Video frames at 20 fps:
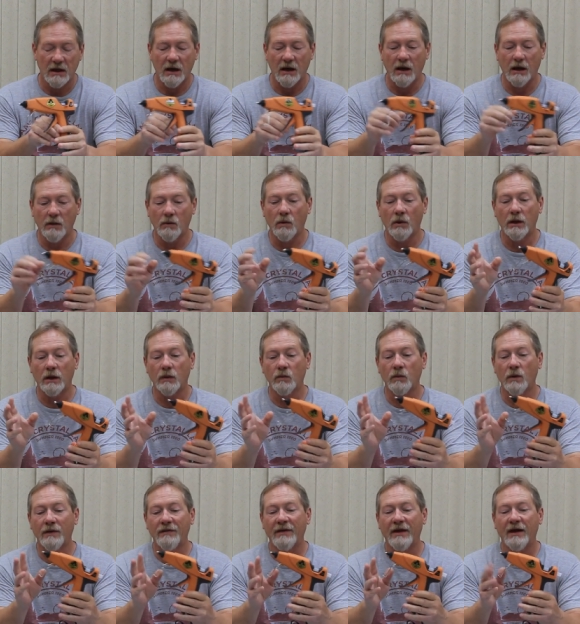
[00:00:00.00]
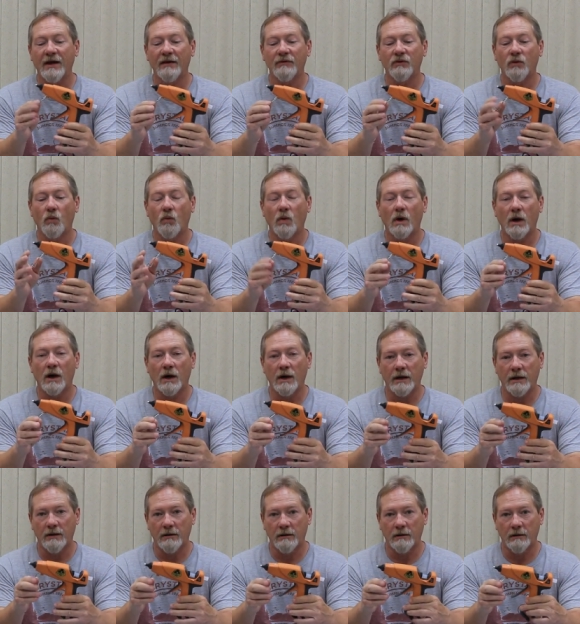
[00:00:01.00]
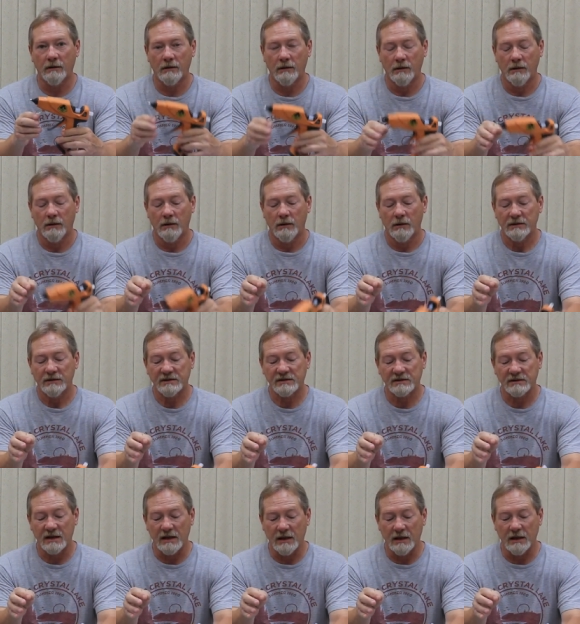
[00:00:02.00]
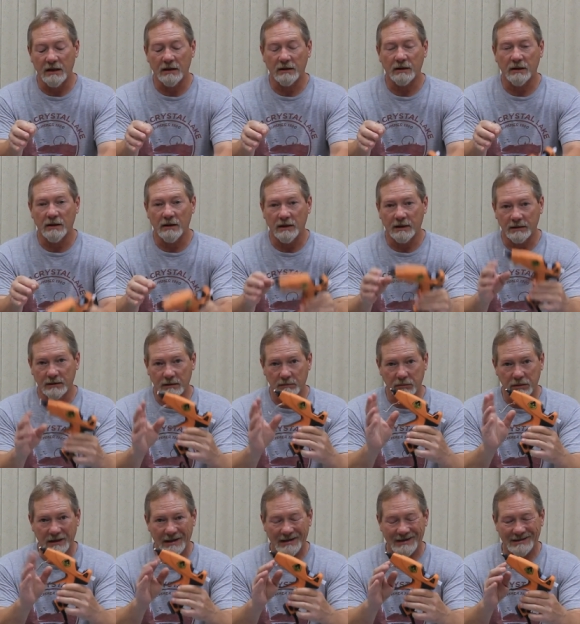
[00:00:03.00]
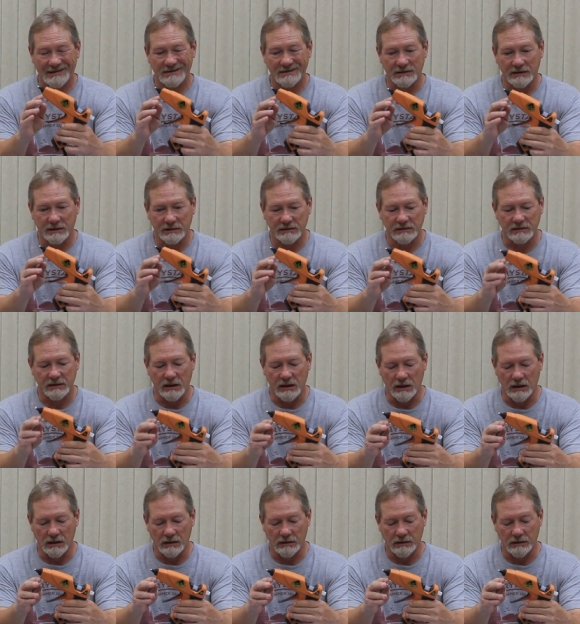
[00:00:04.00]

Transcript: I wanted one that had the wire stand and not the plastic stand.